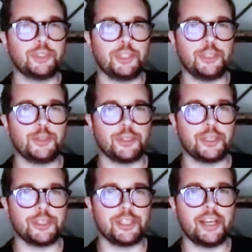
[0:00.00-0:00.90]
issues
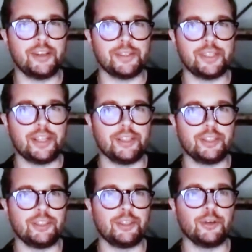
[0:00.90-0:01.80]
ourselves, and
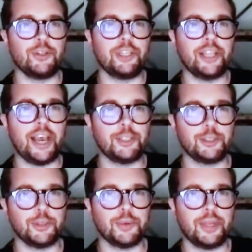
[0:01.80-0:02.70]
the only
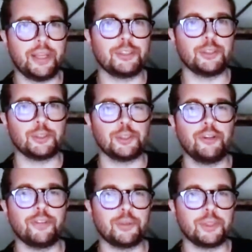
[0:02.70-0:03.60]
natural way to
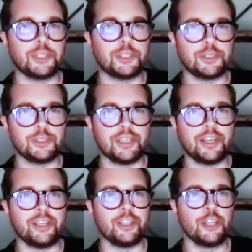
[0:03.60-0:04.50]
solve it was to
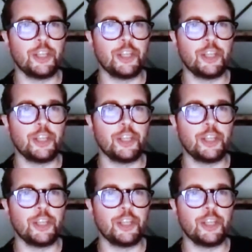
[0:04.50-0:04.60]
kind of